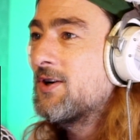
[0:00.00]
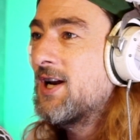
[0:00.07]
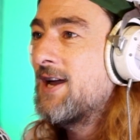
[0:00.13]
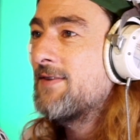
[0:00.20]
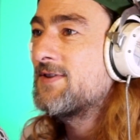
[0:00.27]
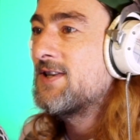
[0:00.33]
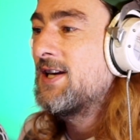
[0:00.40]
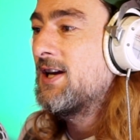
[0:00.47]
going to
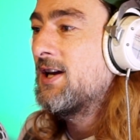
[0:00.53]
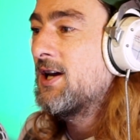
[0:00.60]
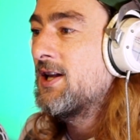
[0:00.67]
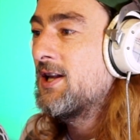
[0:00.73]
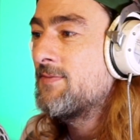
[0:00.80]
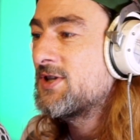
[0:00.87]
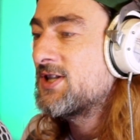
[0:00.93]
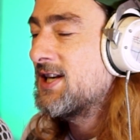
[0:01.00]
have to hear,
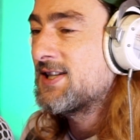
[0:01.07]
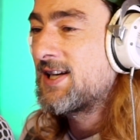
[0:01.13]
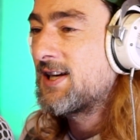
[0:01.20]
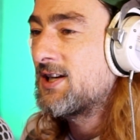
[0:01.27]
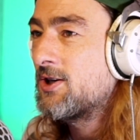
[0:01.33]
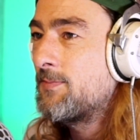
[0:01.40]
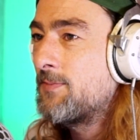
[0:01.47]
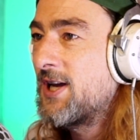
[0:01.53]
and then in a
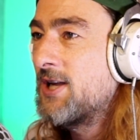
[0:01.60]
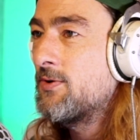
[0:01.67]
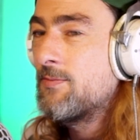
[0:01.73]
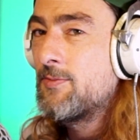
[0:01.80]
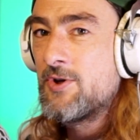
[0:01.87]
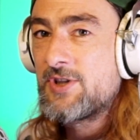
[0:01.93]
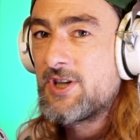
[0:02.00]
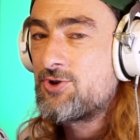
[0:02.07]
second I'll play you
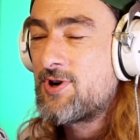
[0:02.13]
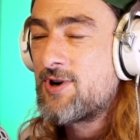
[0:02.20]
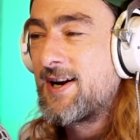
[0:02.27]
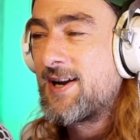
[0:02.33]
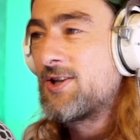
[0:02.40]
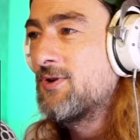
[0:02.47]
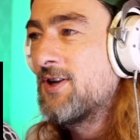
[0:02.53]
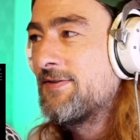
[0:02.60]
a music
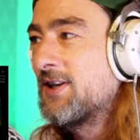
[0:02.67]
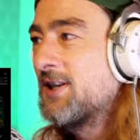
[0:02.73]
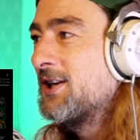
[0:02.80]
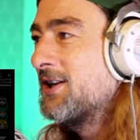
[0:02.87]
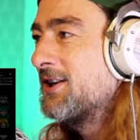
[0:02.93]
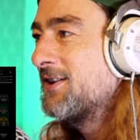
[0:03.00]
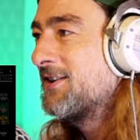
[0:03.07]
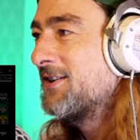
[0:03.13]
track and you'll love it.